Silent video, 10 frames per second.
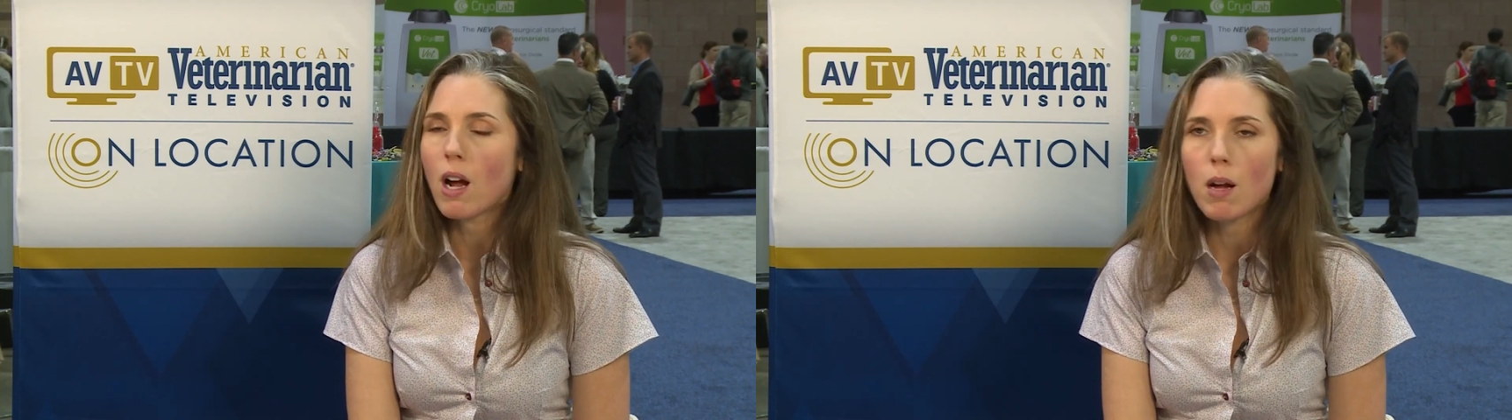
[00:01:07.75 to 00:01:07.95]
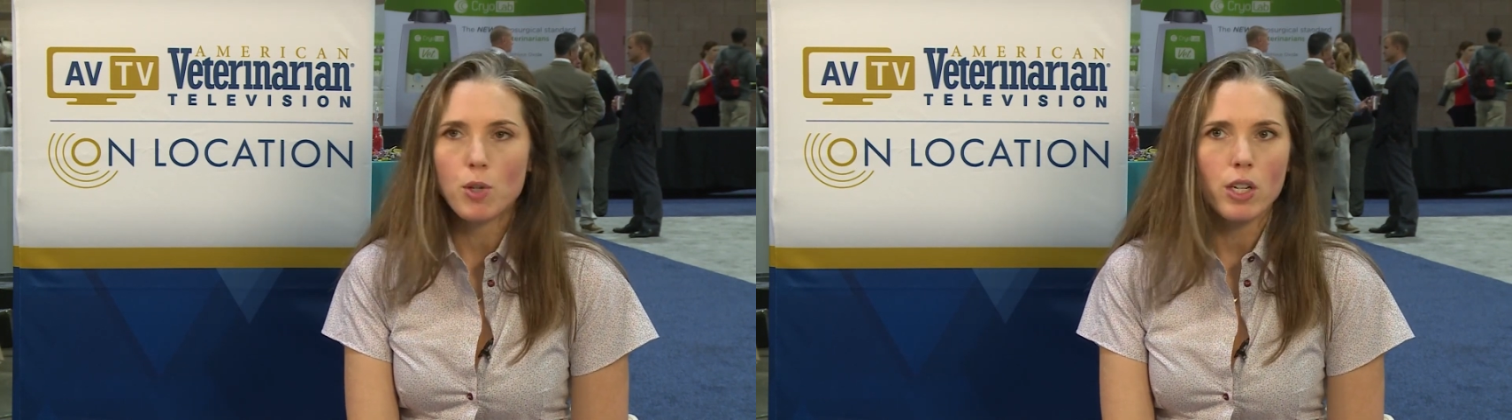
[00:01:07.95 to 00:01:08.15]

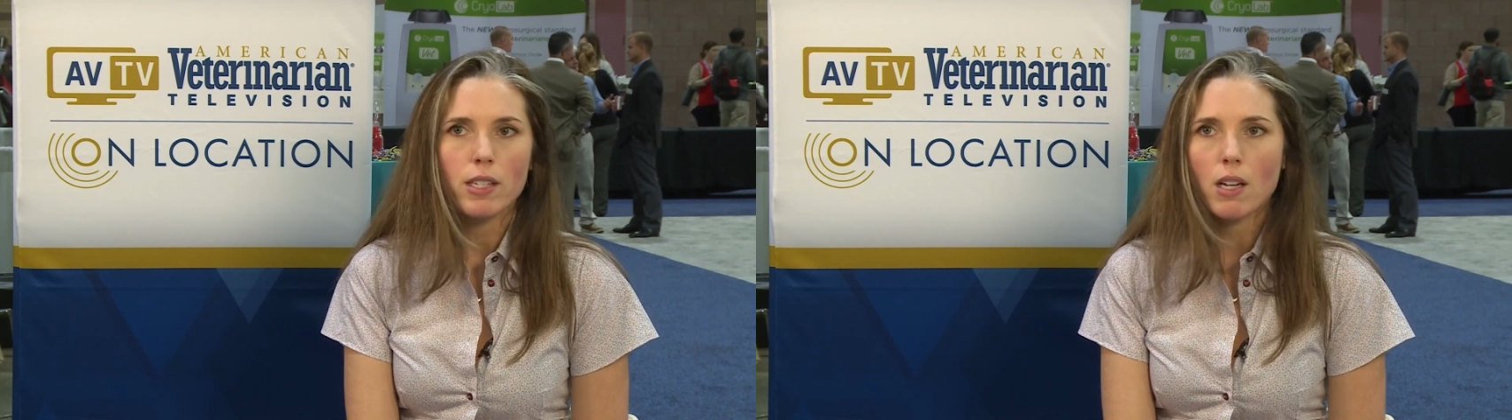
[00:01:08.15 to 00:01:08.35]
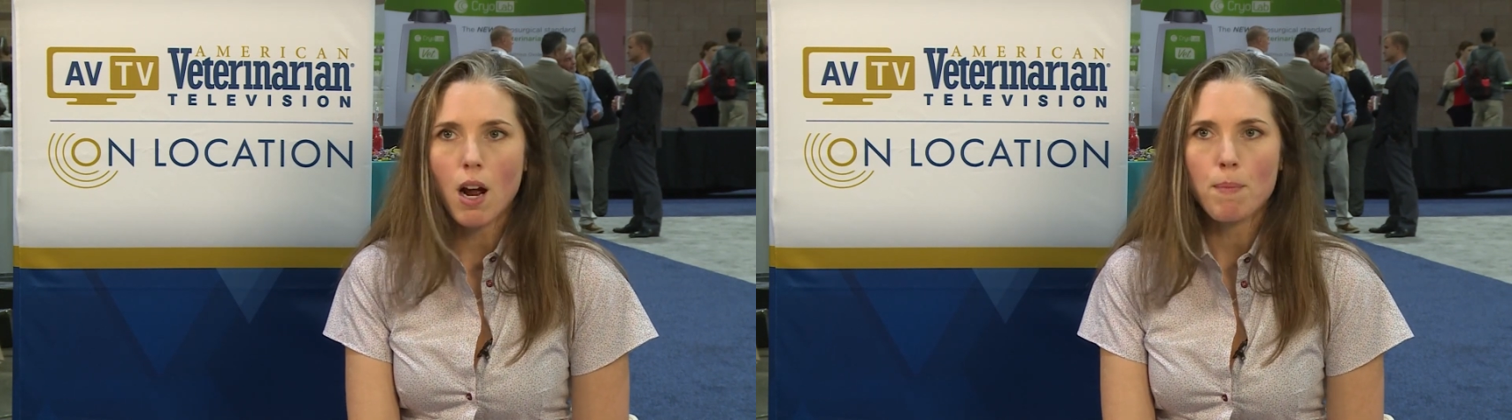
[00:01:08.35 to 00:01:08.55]

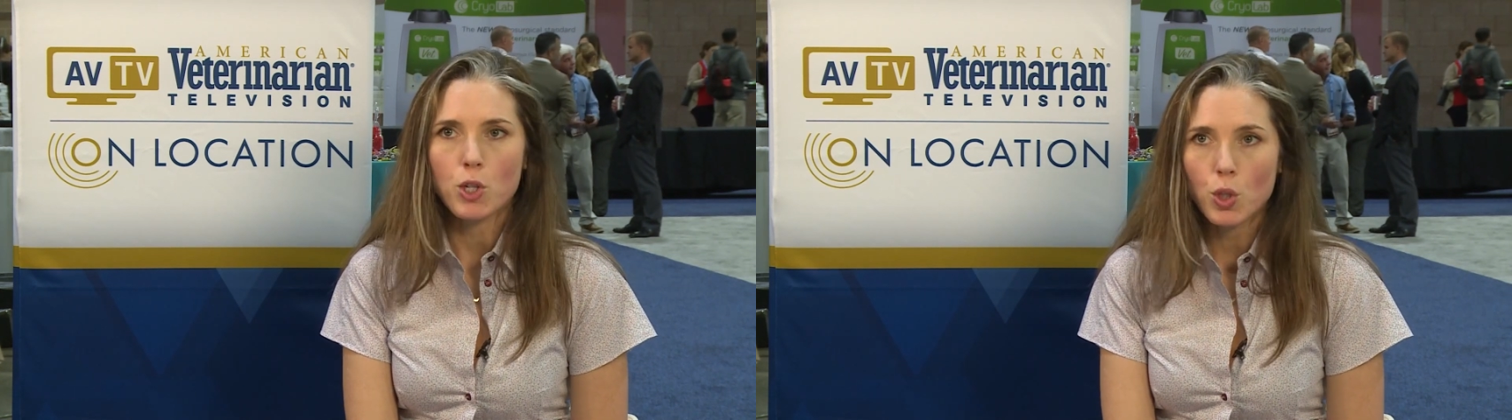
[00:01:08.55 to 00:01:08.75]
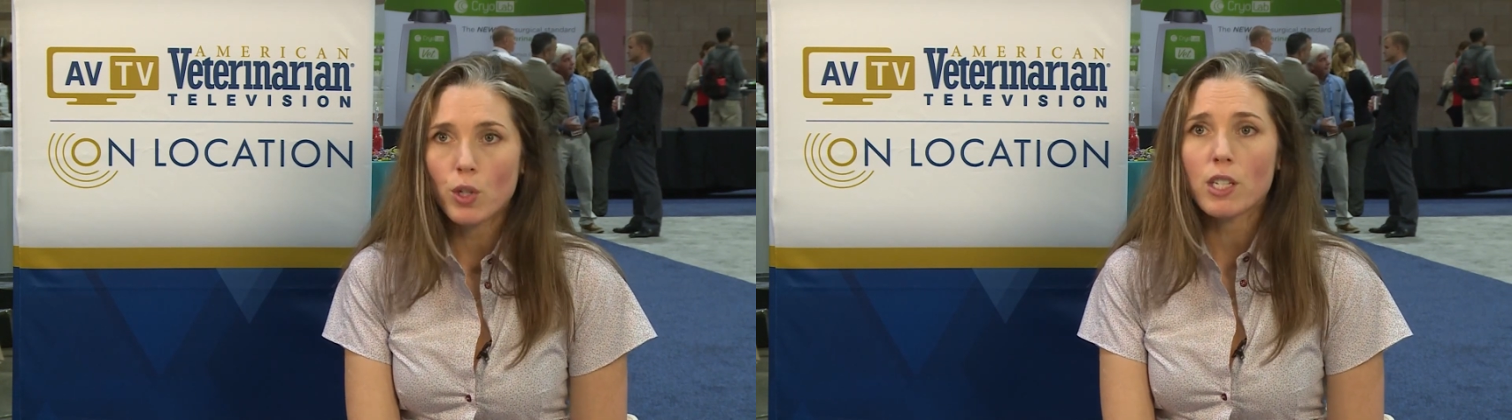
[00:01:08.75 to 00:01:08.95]
options and
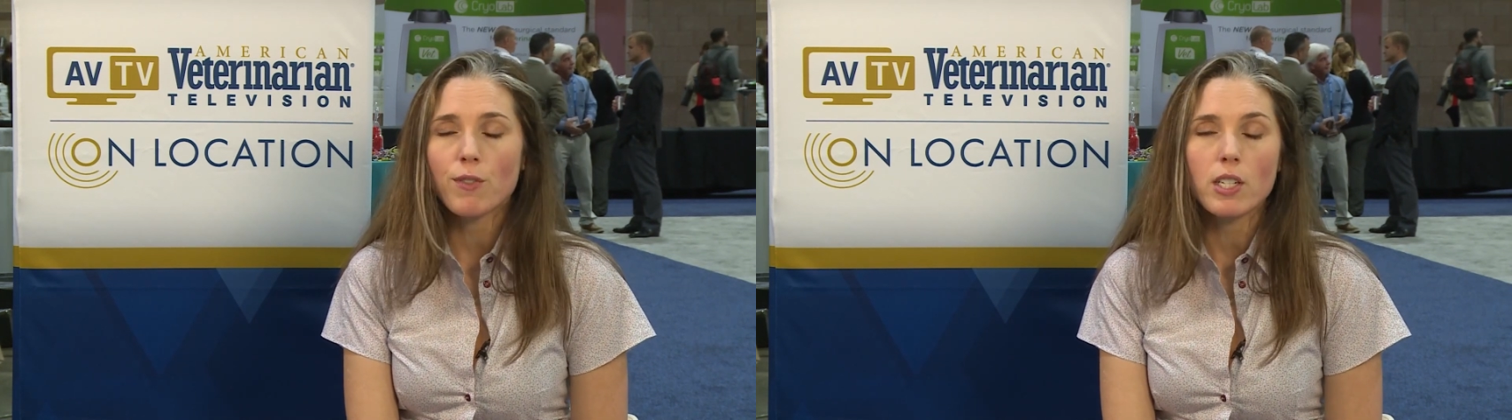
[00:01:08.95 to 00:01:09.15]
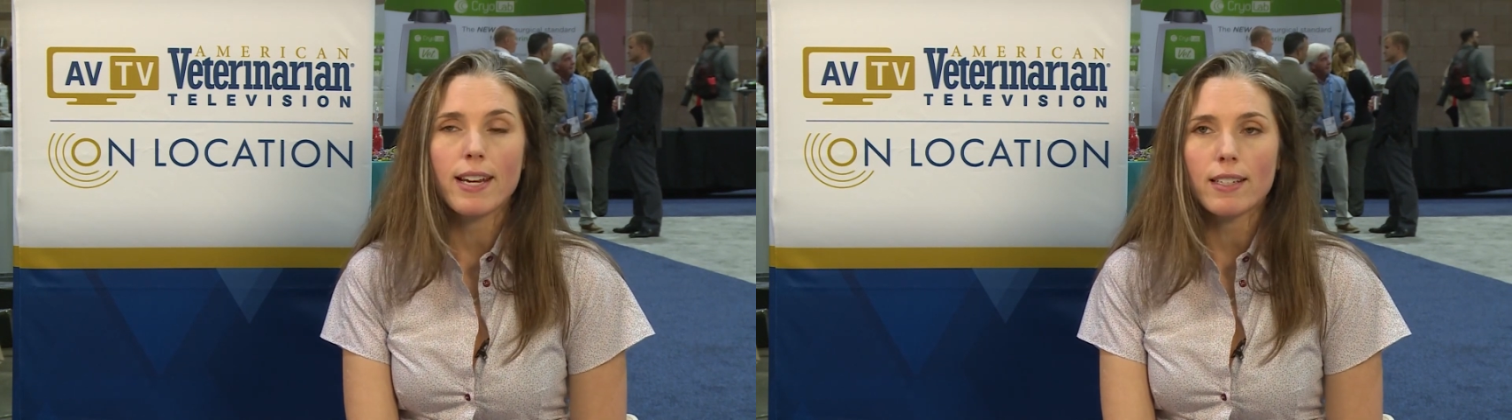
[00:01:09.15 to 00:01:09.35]
opportunities
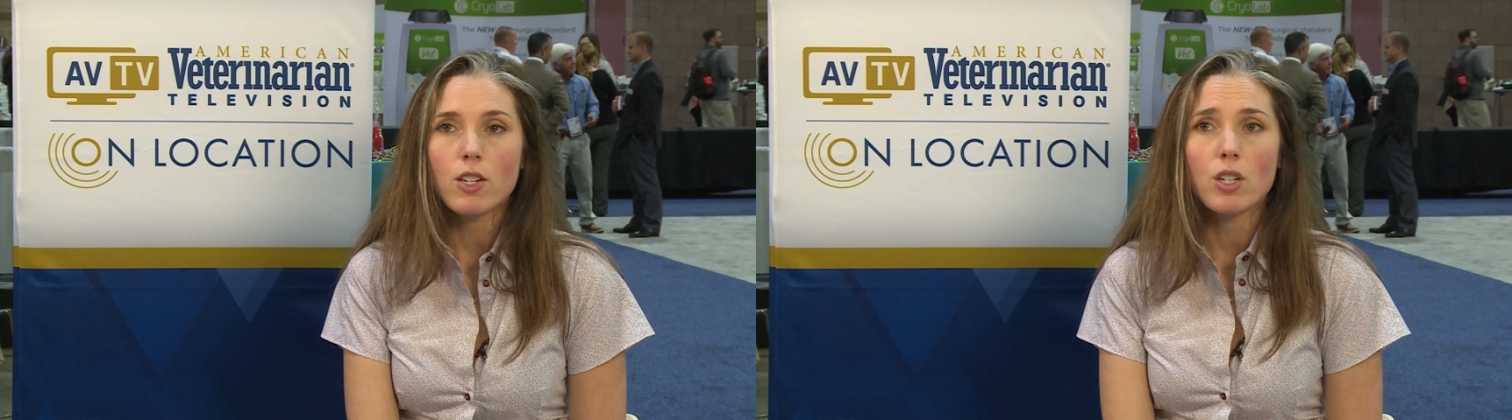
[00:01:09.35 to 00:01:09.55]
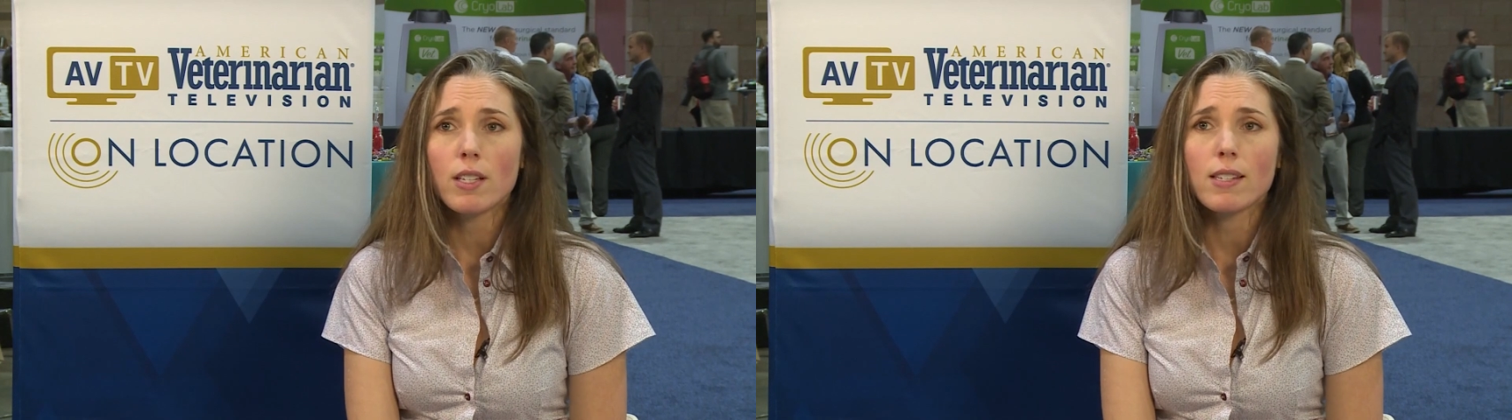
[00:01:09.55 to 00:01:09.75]
for
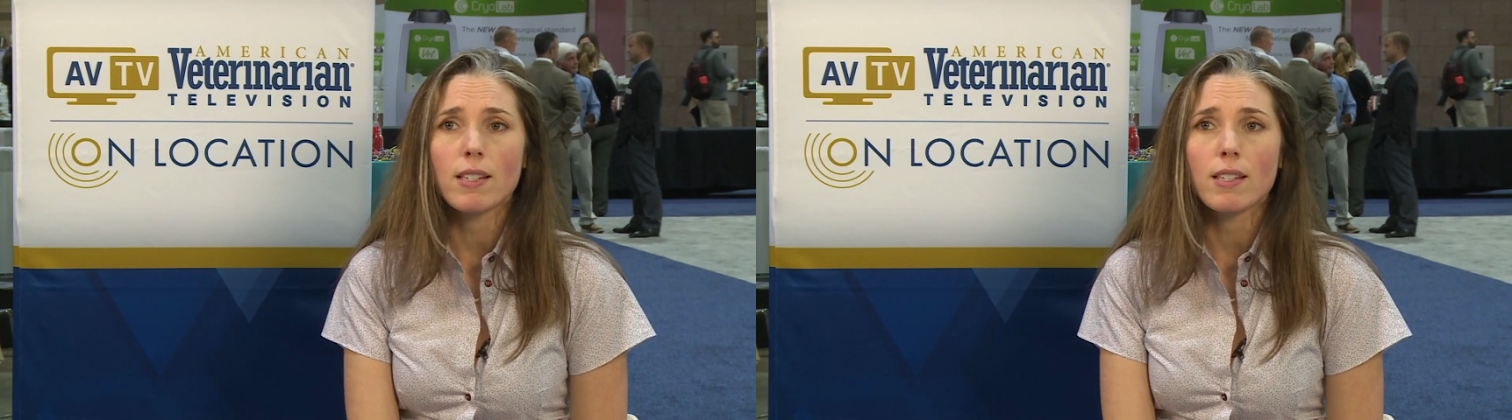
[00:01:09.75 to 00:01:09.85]
technicians.